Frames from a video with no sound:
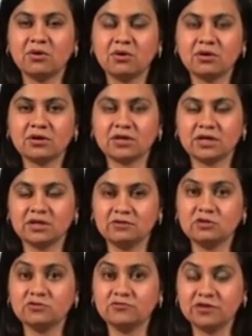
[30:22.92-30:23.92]
or
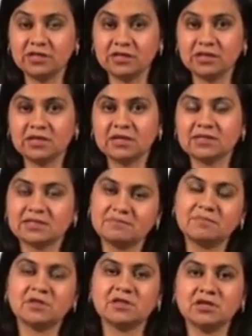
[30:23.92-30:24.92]
he would feel
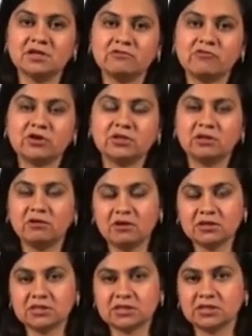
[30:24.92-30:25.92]
sympathy for the
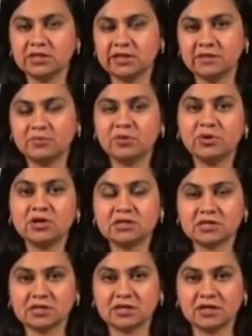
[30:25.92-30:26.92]
loss that the
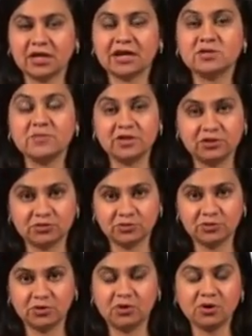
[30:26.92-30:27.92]
poet had been
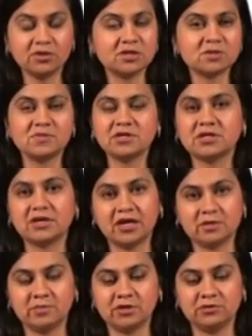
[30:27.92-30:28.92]
through or the speaker
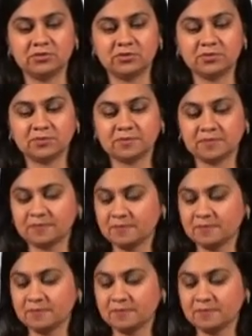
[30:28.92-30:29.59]
had been through.